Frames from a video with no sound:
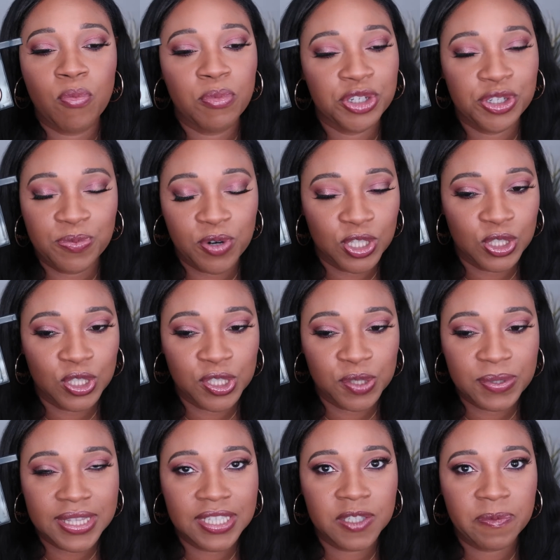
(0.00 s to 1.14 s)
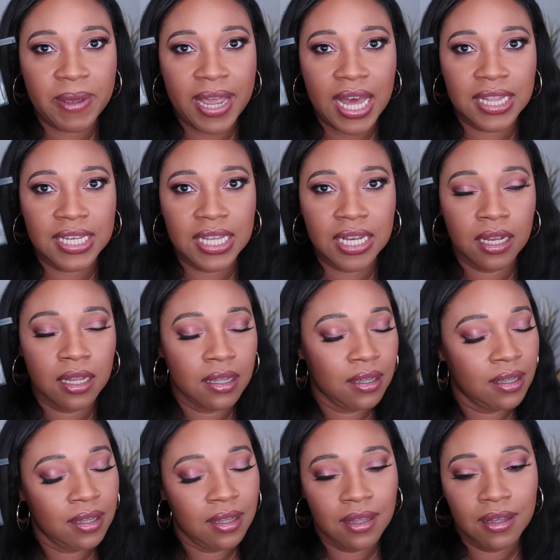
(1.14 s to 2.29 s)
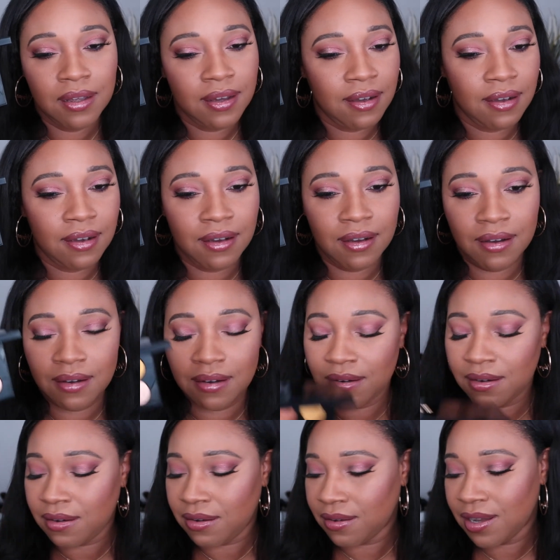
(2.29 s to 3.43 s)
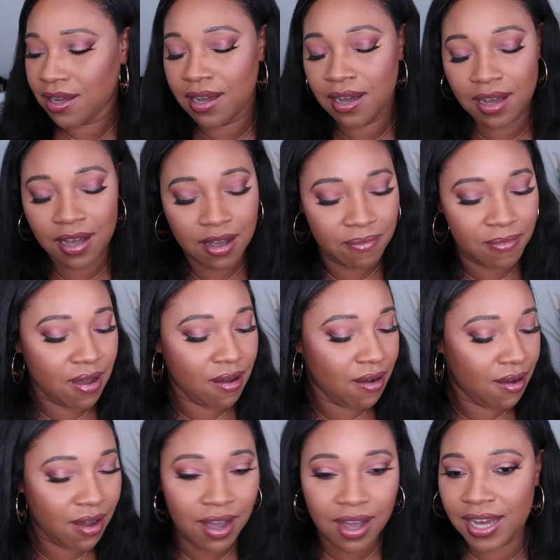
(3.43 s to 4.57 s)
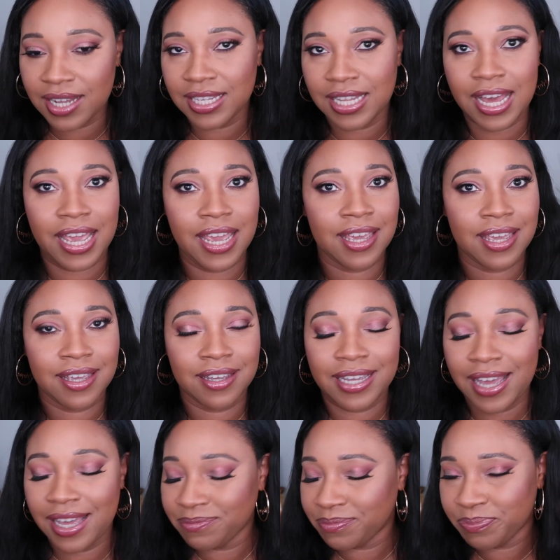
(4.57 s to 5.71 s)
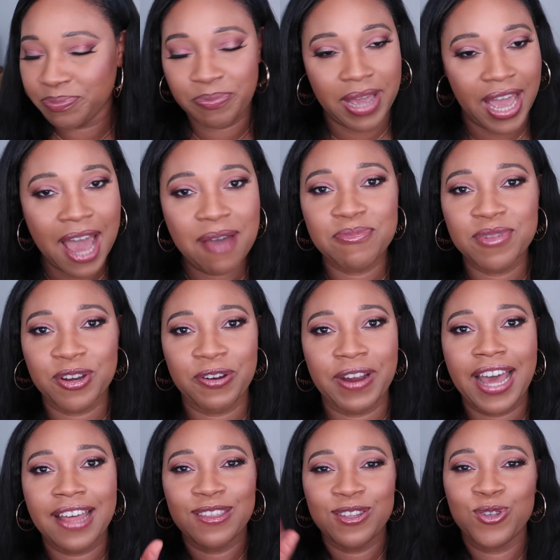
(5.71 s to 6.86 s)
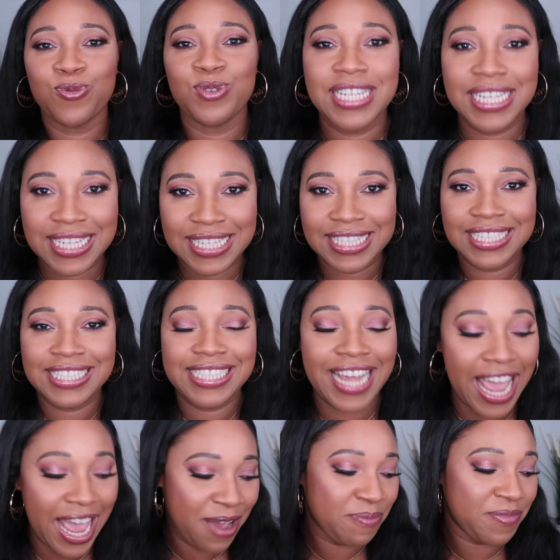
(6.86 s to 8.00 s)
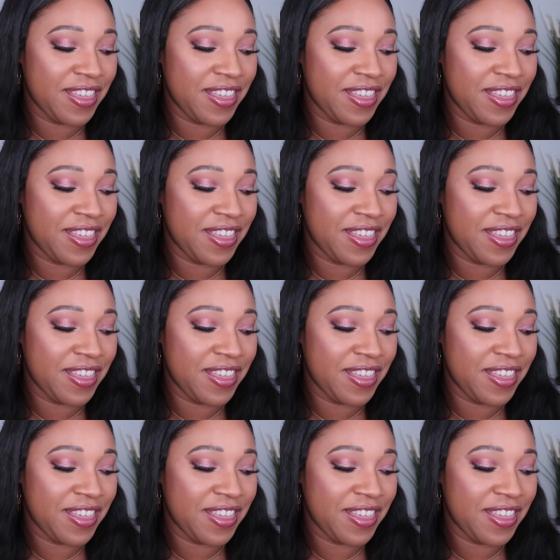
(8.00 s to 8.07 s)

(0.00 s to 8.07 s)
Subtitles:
much more looks with this palette. Oh, come on. Like, Pat McGrath, you did the damn